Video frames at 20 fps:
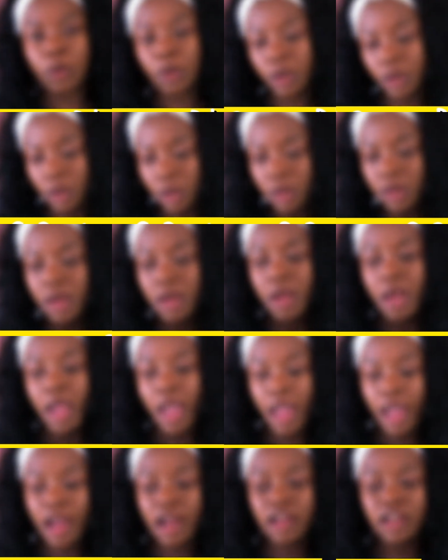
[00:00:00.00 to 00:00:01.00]
oil,
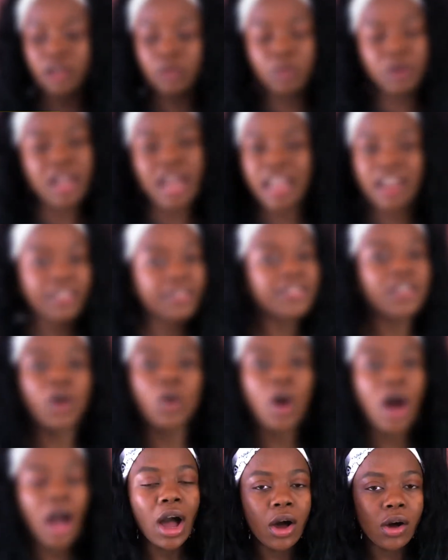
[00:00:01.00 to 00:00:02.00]
and we kind of
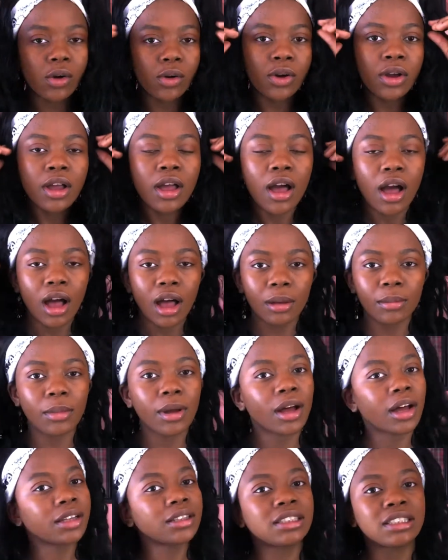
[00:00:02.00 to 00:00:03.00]
know how
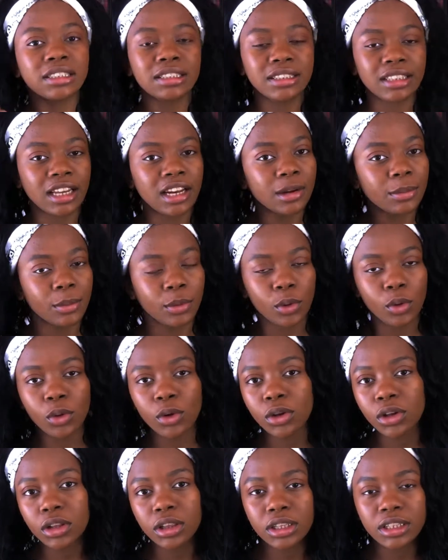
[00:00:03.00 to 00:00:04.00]
um, unsustainable
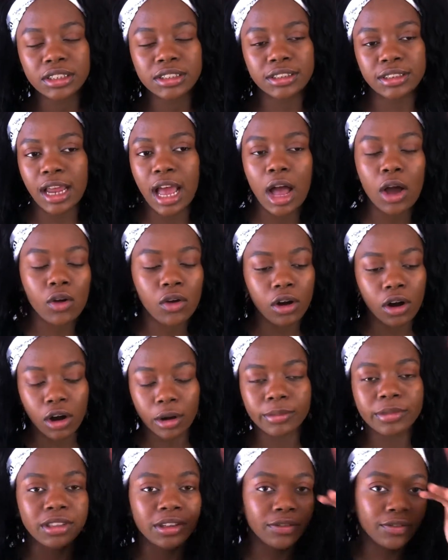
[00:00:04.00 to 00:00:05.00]
oil is and how it
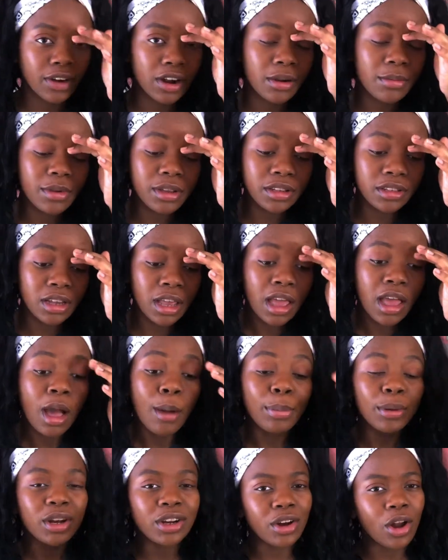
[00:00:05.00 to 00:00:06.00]
harms the environment.
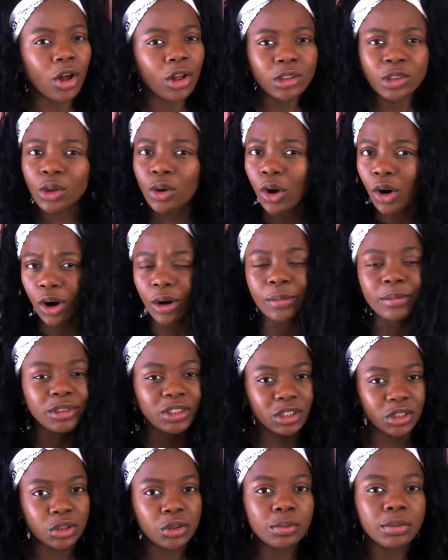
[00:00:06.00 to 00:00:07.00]
But it also
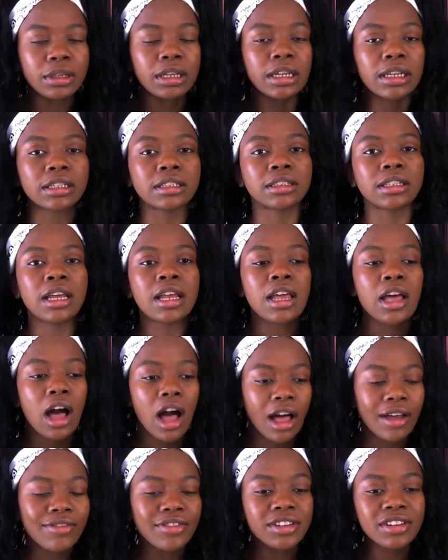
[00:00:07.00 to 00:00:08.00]
harms you because
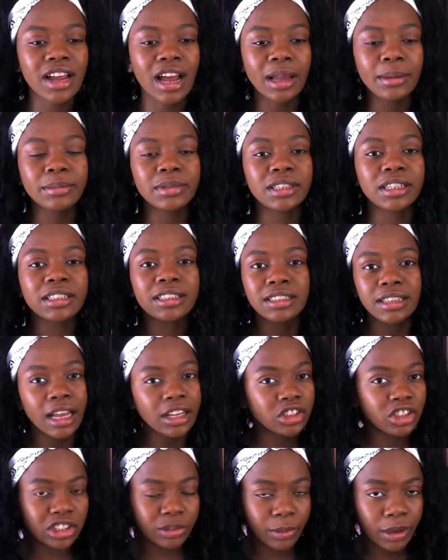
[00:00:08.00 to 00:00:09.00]
oftentimes it's
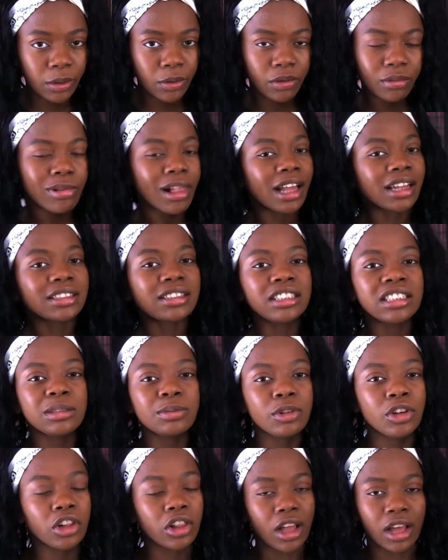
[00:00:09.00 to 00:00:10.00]
not just made with plastics,
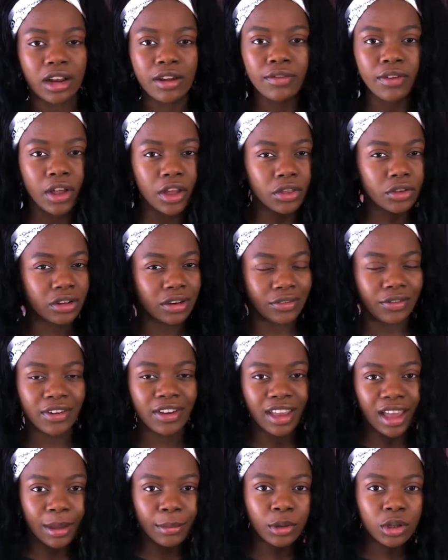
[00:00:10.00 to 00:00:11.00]
but a lot of other
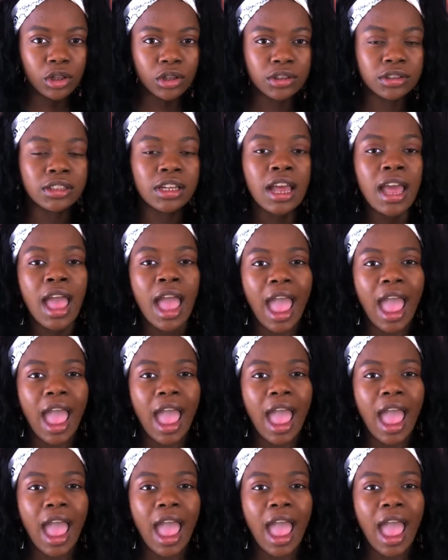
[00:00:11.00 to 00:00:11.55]
different chemicals,